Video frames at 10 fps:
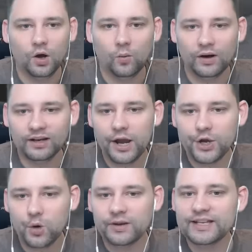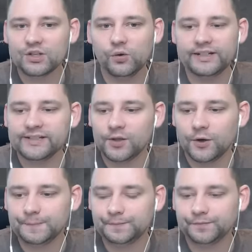What can I do with these coins,
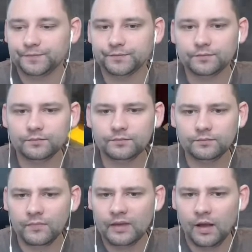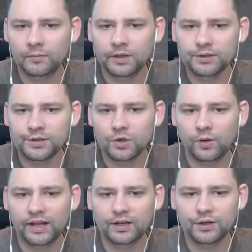though? I'm not too sure
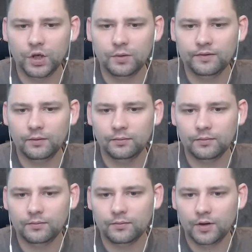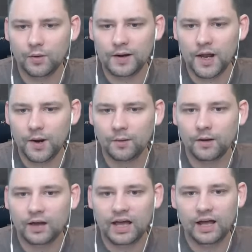what I can do with them. Oh, hello.
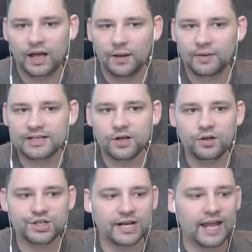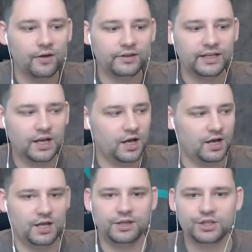Let's go check out
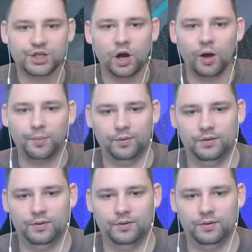the shop.